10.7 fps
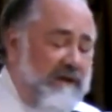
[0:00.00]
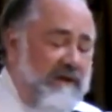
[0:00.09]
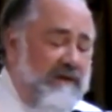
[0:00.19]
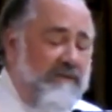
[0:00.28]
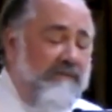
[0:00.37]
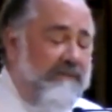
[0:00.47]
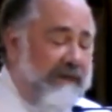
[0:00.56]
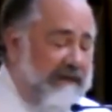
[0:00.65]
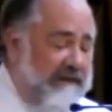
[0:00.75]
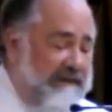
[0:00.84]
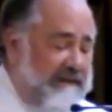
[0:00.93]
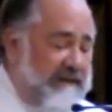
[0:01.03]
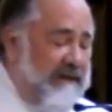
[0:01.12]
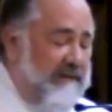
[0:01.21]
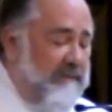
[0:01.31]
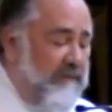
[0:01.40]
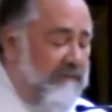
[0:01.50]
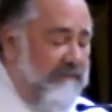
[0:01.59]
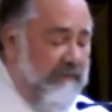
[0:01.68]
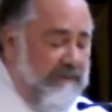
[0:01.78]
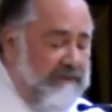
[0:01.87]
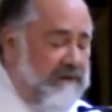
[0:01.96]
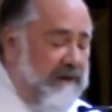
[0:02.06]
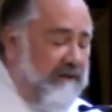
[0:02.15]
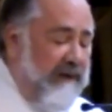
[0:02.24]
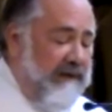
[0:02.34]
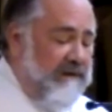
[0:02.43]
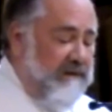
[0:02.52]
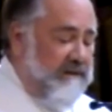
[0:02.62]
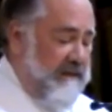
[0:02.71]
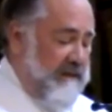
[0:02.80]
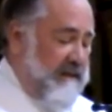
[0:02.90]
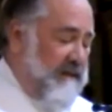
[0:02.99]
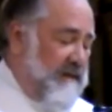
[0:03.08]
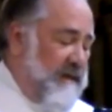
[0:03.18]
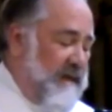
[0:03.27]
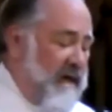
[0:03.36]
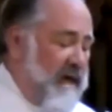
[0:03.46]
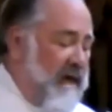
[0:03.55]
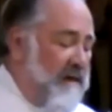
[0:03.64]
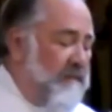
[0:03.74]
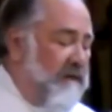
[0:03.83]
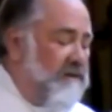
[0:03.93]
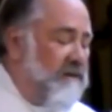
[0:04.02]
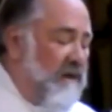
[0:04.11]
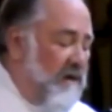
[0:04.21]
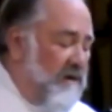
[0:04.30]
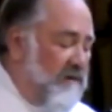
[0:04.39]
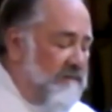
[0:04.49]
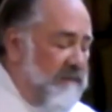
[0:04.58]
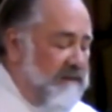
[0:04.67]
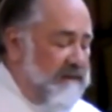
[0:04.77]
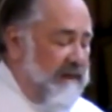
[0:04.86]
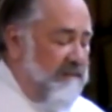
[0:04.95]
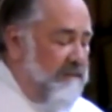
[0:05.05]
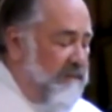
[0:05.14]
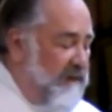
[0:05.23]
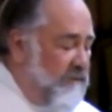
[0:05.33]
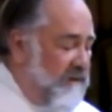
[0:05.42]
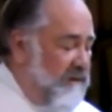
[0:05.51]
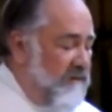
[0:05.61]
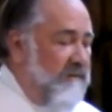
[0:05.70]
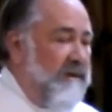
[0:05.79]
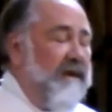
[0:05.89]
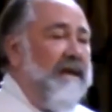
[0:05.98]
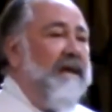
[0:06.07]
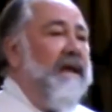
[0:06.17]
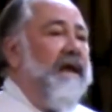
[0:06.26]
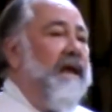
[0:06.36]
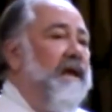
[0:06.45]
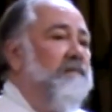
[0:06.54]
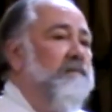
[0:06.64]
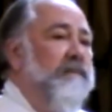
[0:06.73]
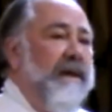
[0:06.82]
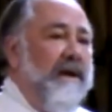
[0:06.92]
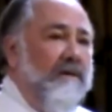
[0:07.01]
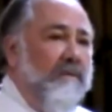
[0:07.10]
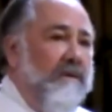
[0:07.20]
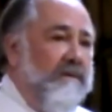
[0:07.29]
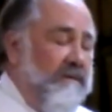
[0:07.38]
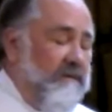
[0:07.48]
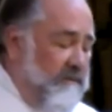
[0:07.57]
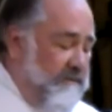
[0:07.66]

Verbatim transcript: you faithless and perverse generation, how much longer must I be with you and bear with you?